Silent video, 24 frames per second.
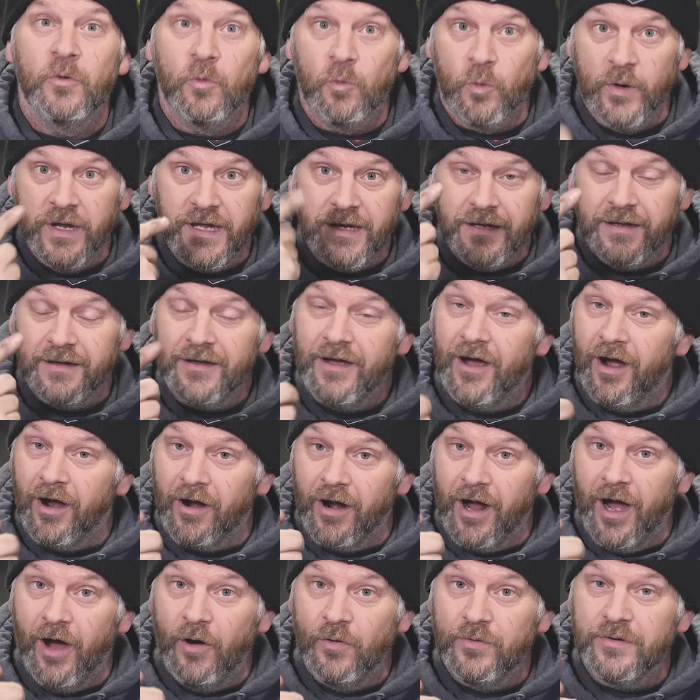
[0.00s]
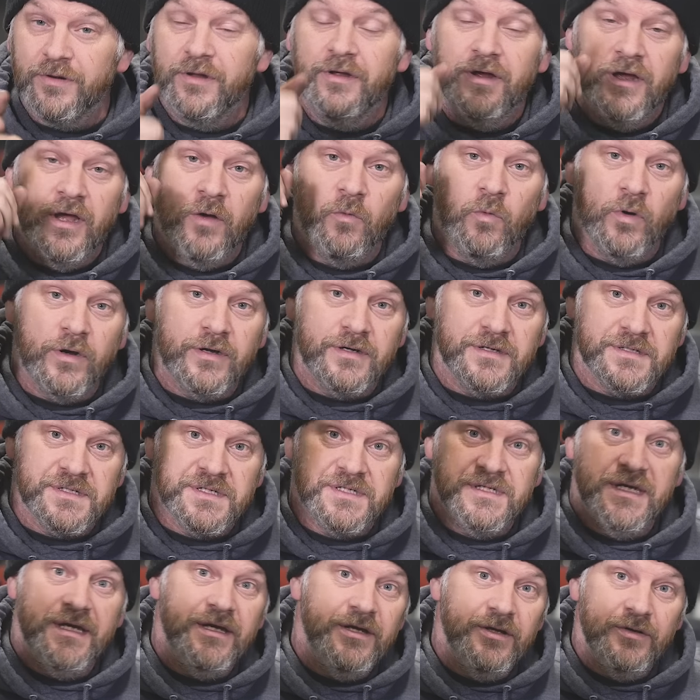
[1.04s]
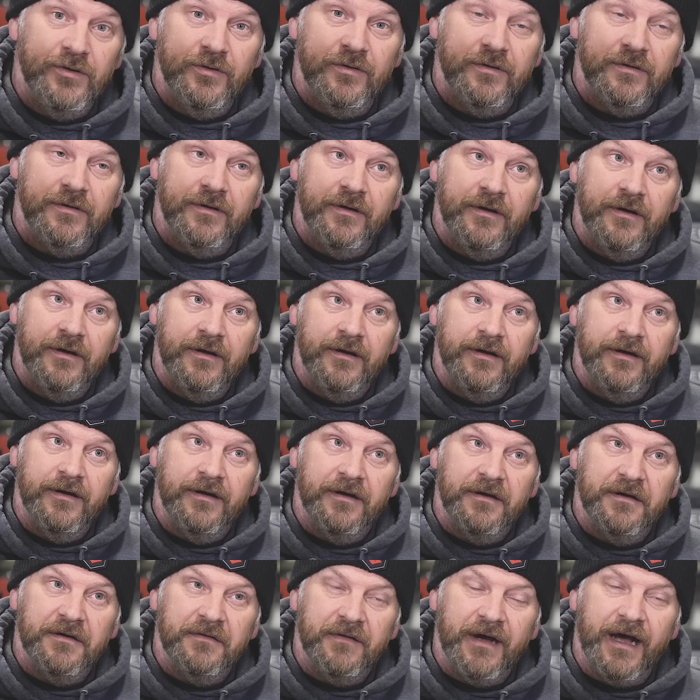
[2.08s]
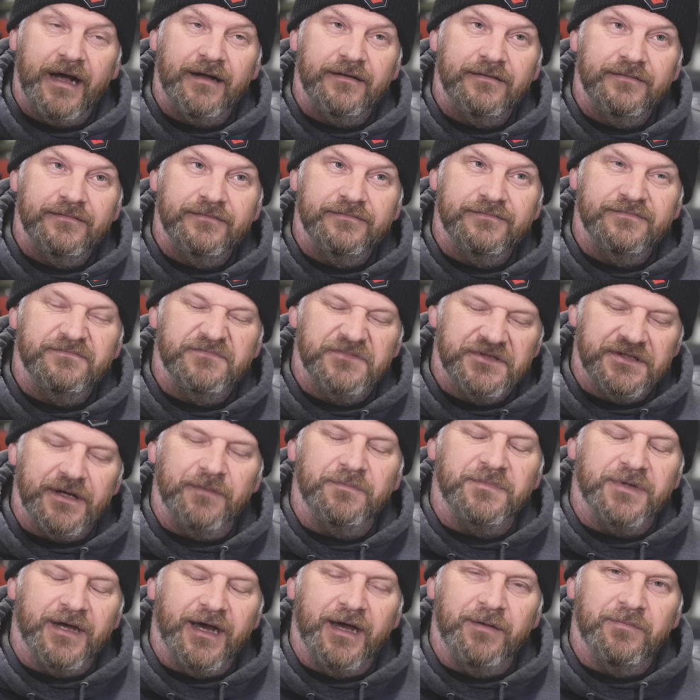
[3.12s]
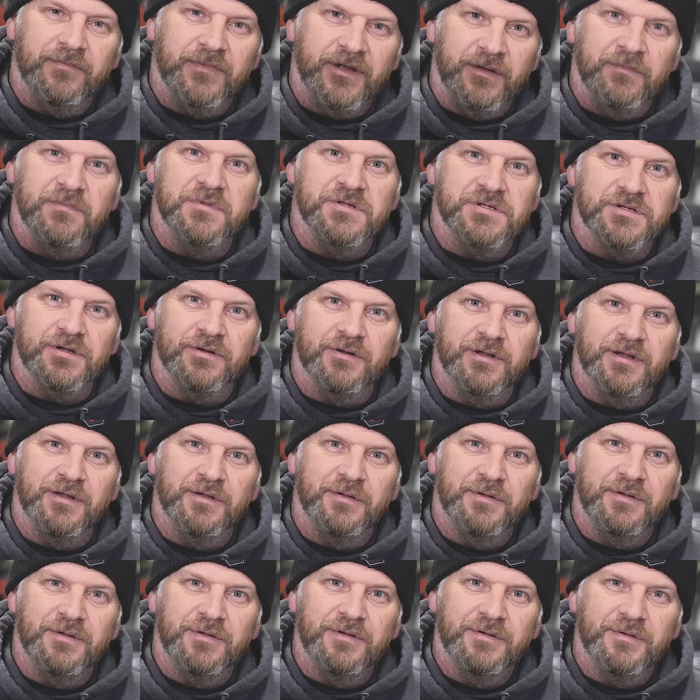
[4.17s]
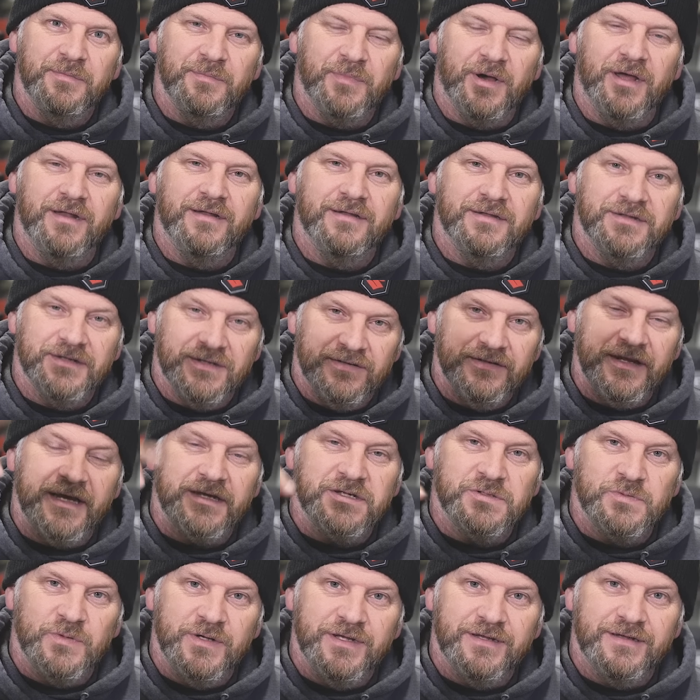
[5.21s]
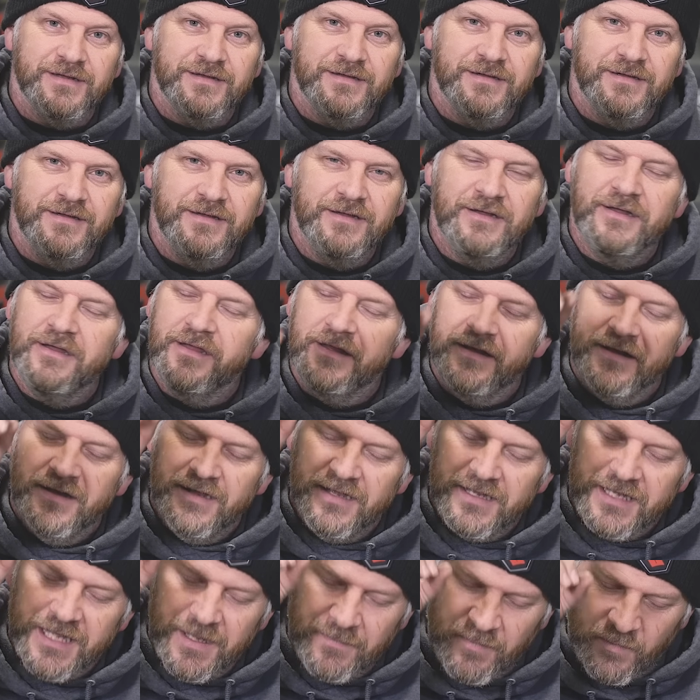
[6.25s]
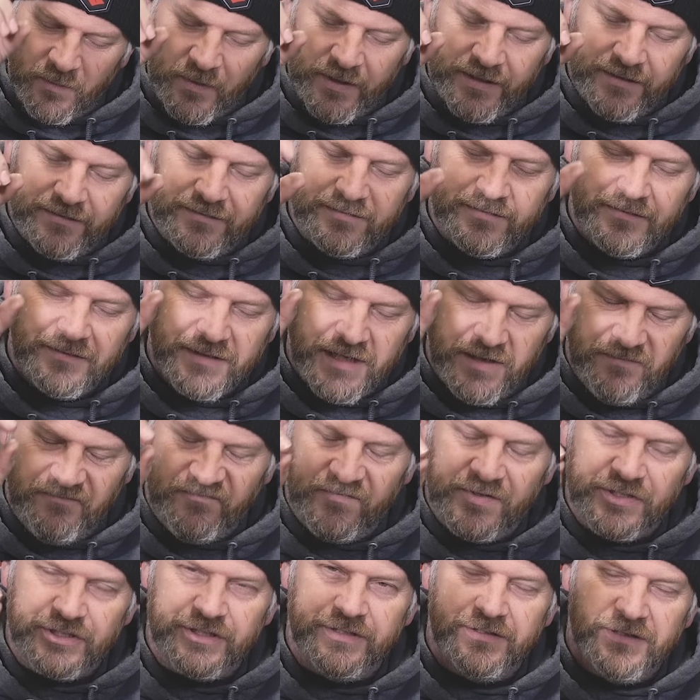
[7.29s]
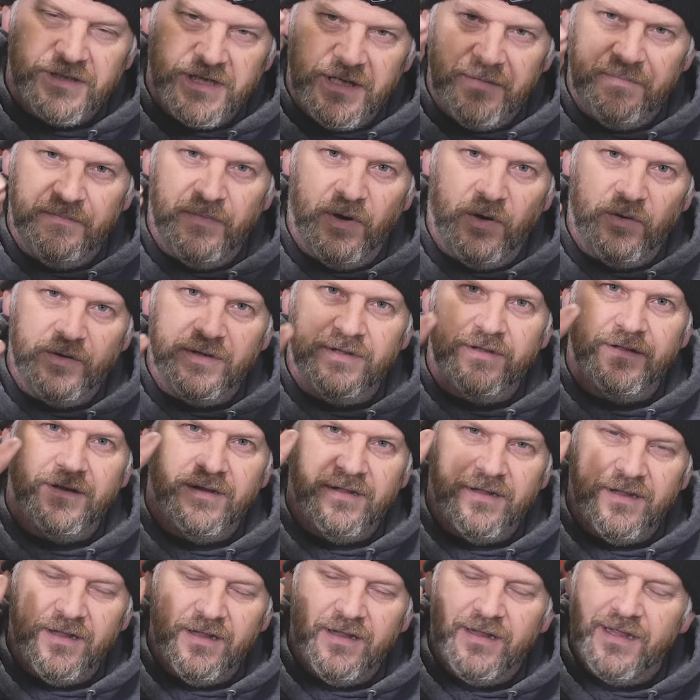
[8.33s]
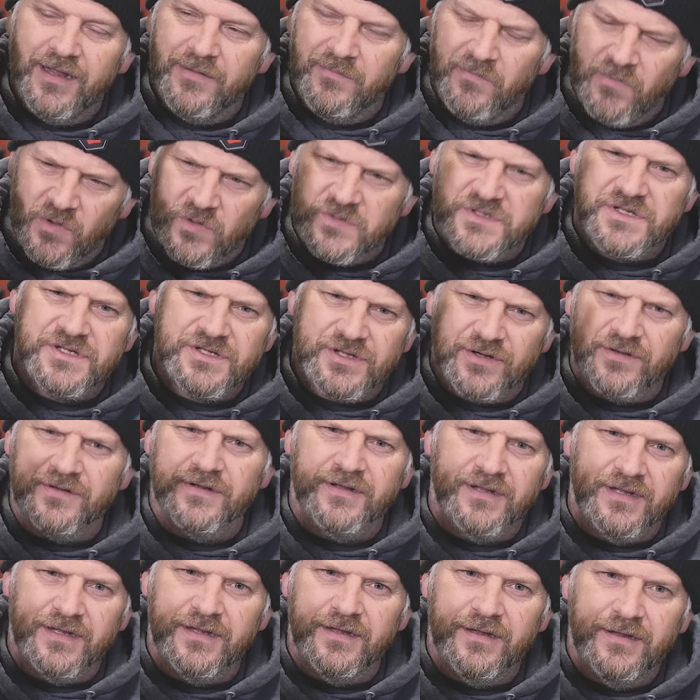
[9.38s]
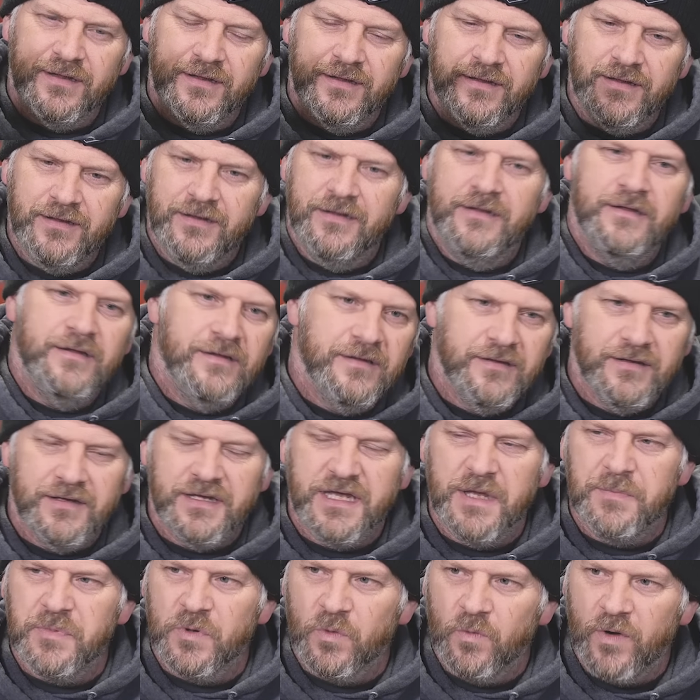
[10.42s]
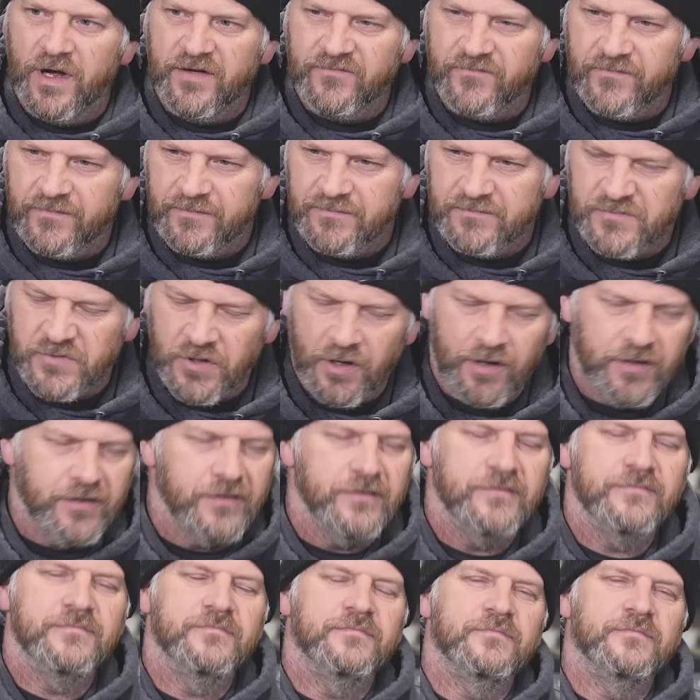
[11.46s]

We are out, and we're gonna see you, well, sometime in Missouri. But till next week, keep it real, keep fishing, keep boating, and most certainly, keep your wife, daughter,